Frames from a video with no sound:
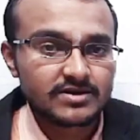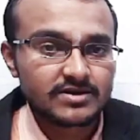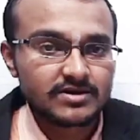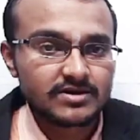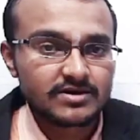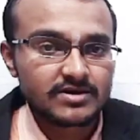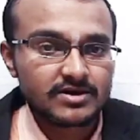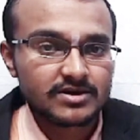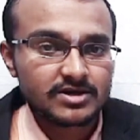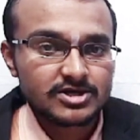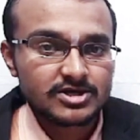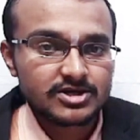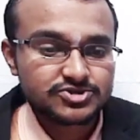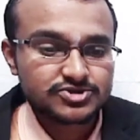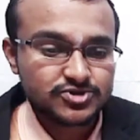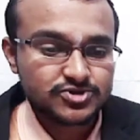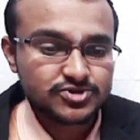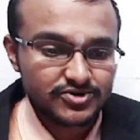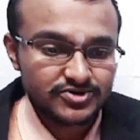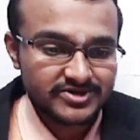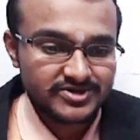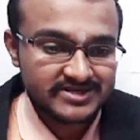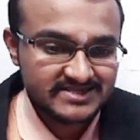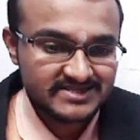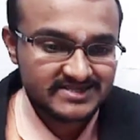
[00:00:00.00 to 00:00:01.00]
So
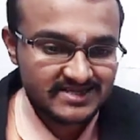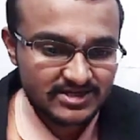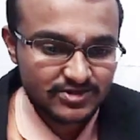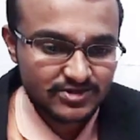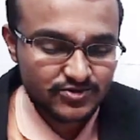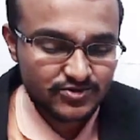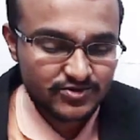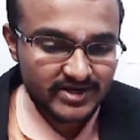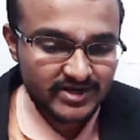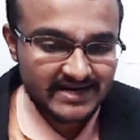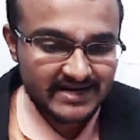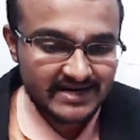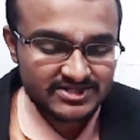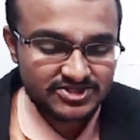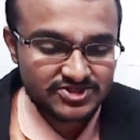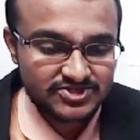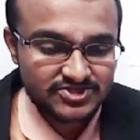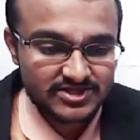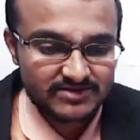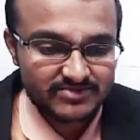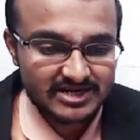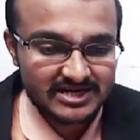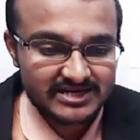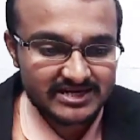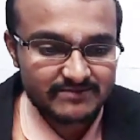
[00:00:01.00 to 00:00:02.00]
easily you can actually
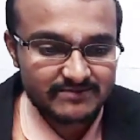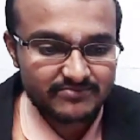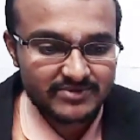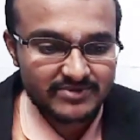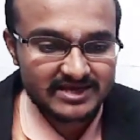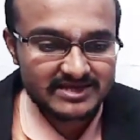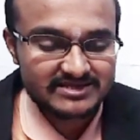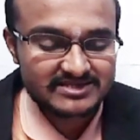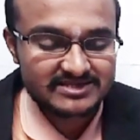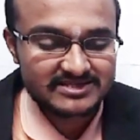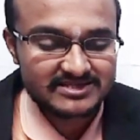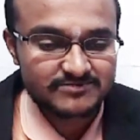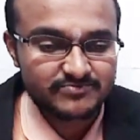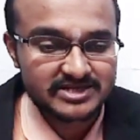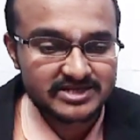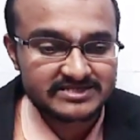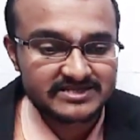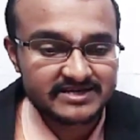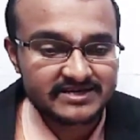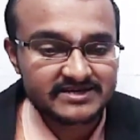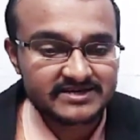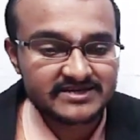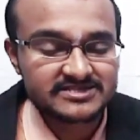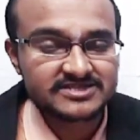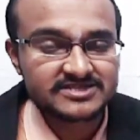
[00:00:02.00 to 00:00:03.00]
multiply this
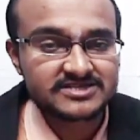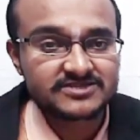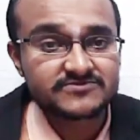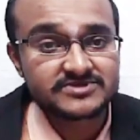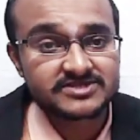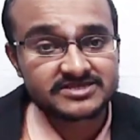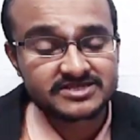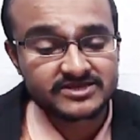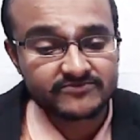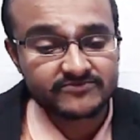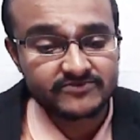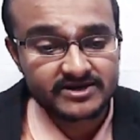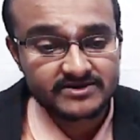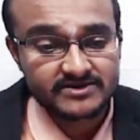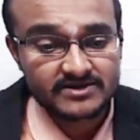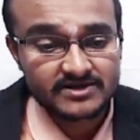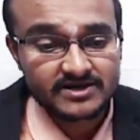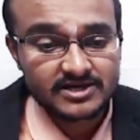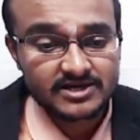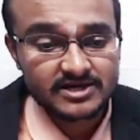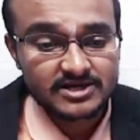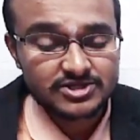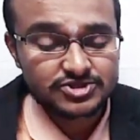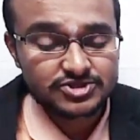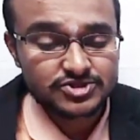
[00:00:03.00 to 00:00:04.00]
percentages which is
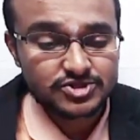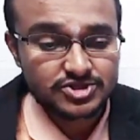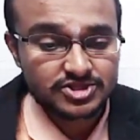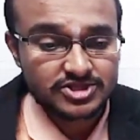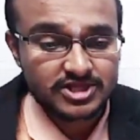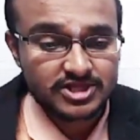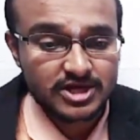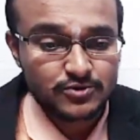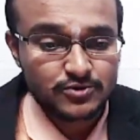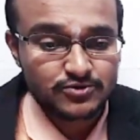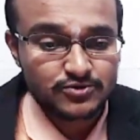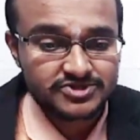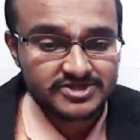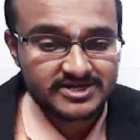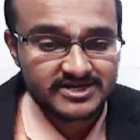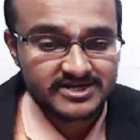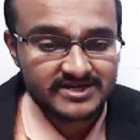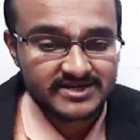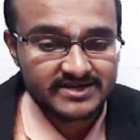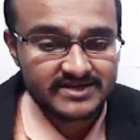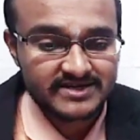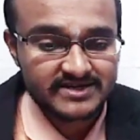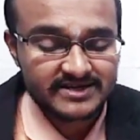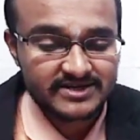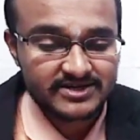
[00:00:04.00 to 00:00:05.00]
given. So
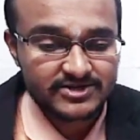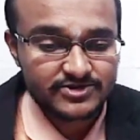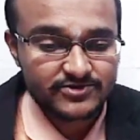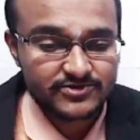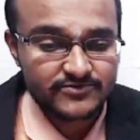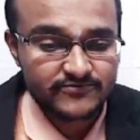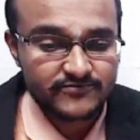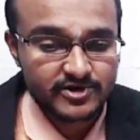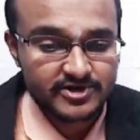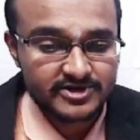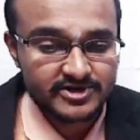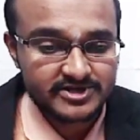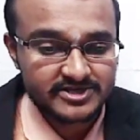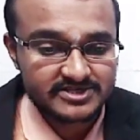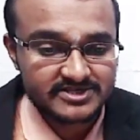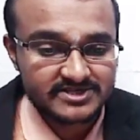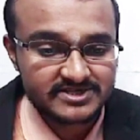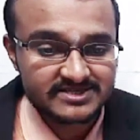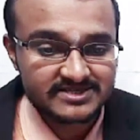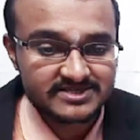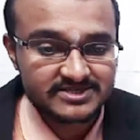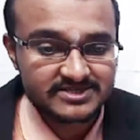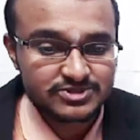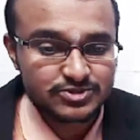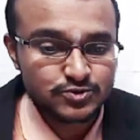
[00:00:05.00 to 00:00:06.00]
1000 into
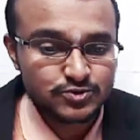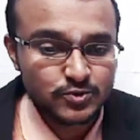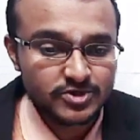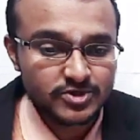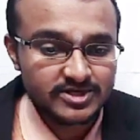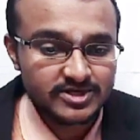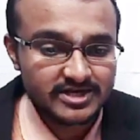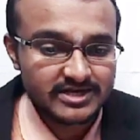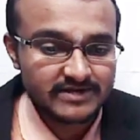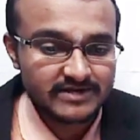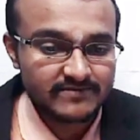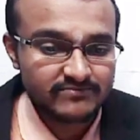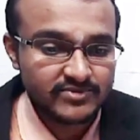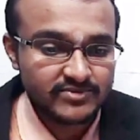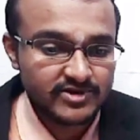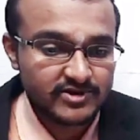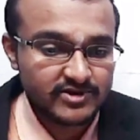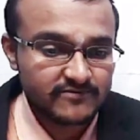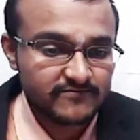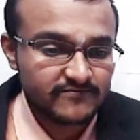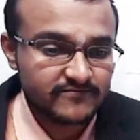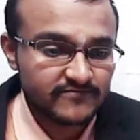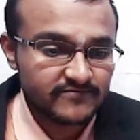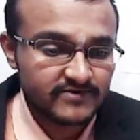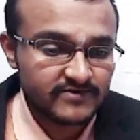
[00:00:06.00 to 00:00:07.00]
40, this is total
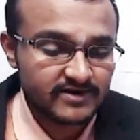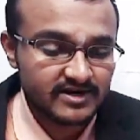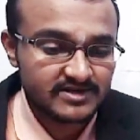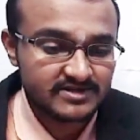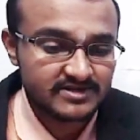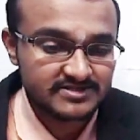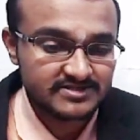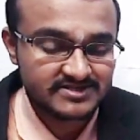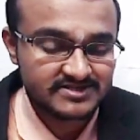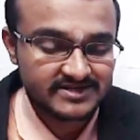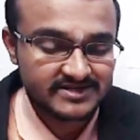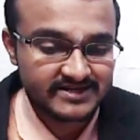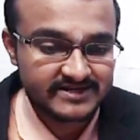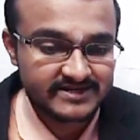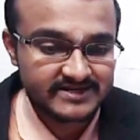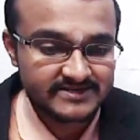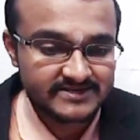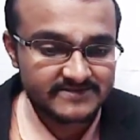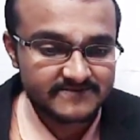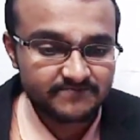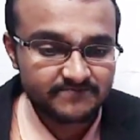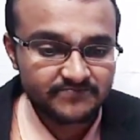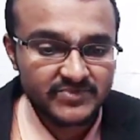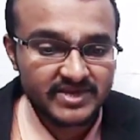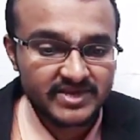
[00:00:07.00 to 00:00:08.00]
number of
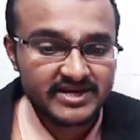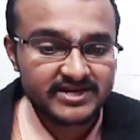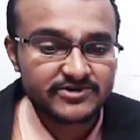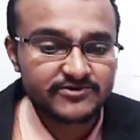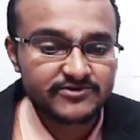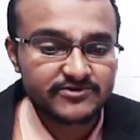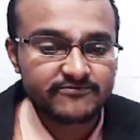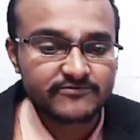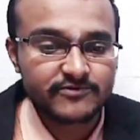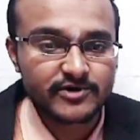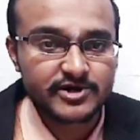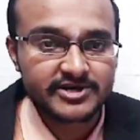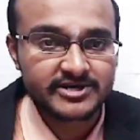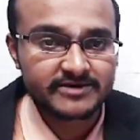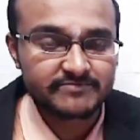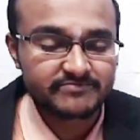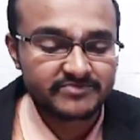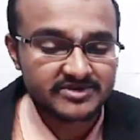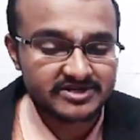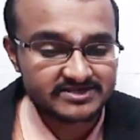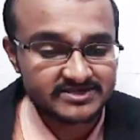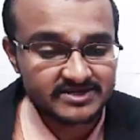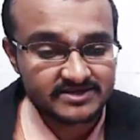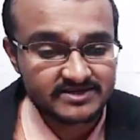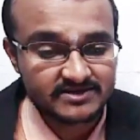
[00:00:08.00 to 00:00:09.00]
CDs into
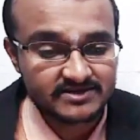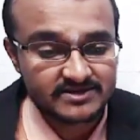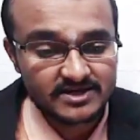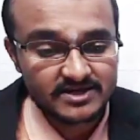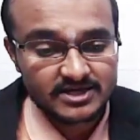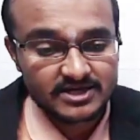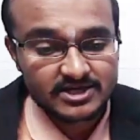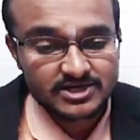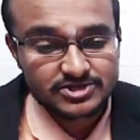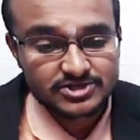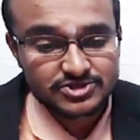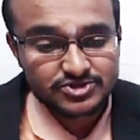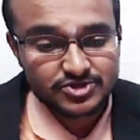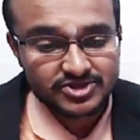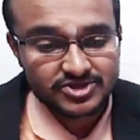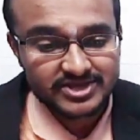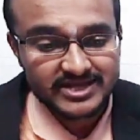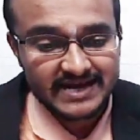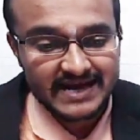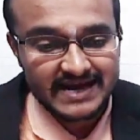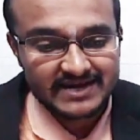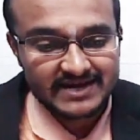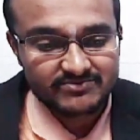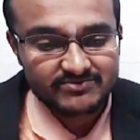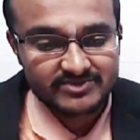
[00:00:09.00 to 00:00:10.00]
40%.
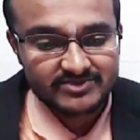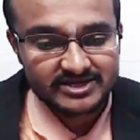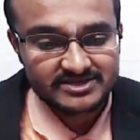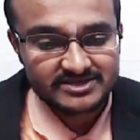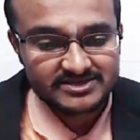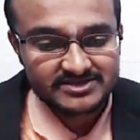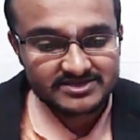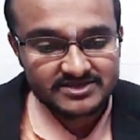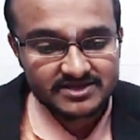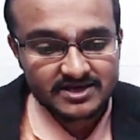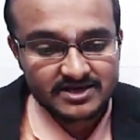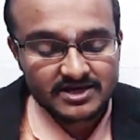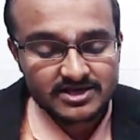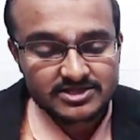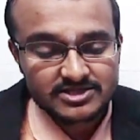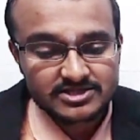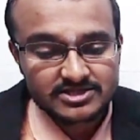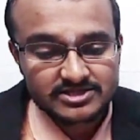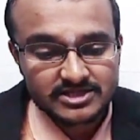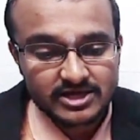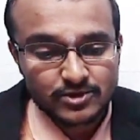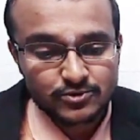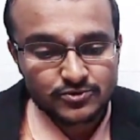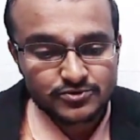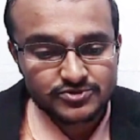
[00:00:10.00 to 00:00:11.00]
So that means
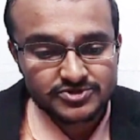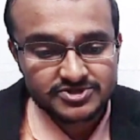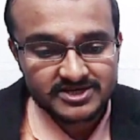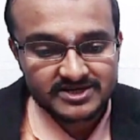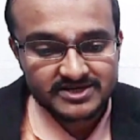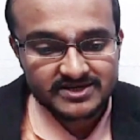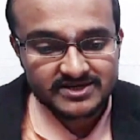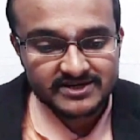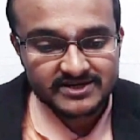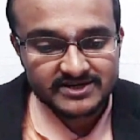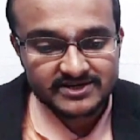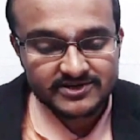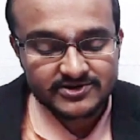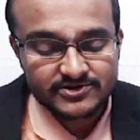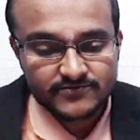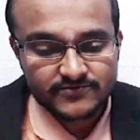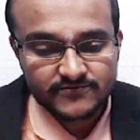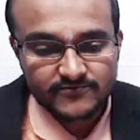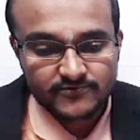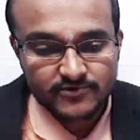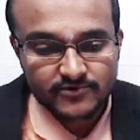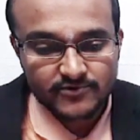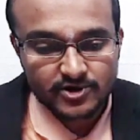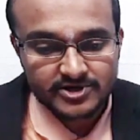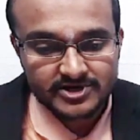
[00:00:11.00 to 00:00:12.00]
1000
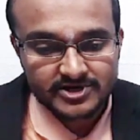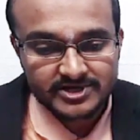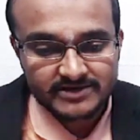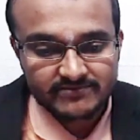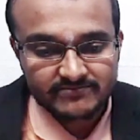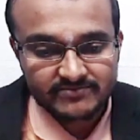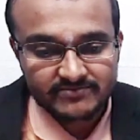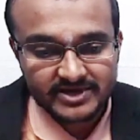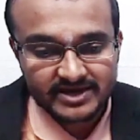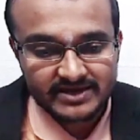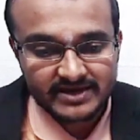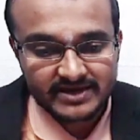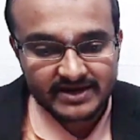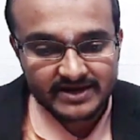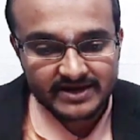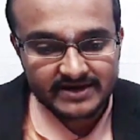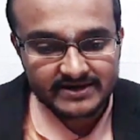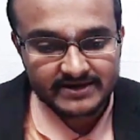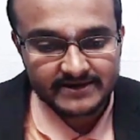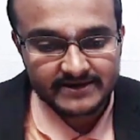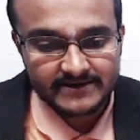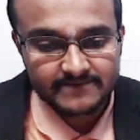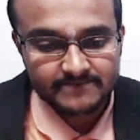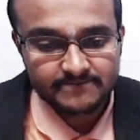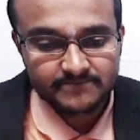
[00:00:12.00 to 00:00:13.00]
into 40 by
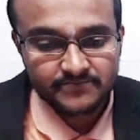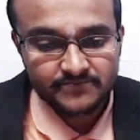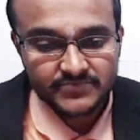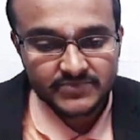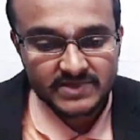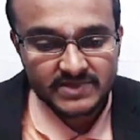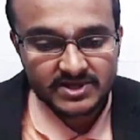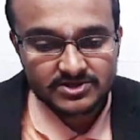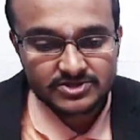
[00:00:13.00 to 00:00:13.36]
100.